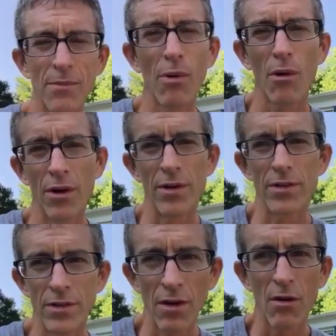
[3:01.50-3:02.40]
important
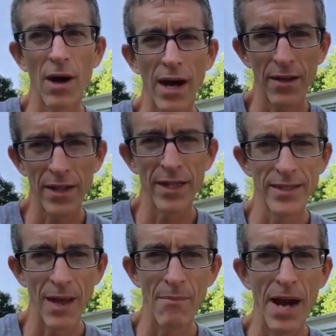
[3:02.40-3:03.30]
to know how to, like
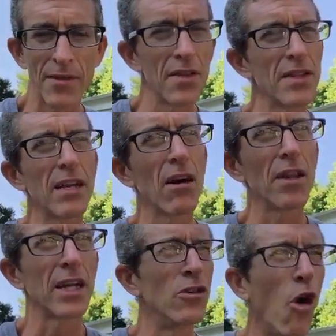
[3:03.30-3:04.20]
that math, I think they call it
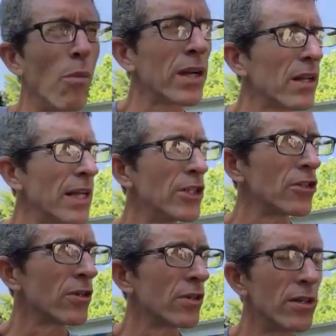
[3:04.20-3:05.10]
like a
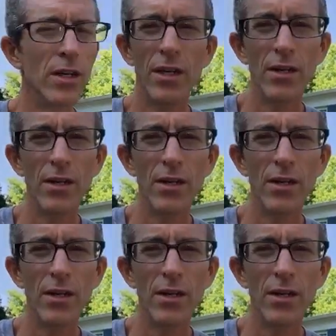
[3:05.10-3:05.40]
nomenclature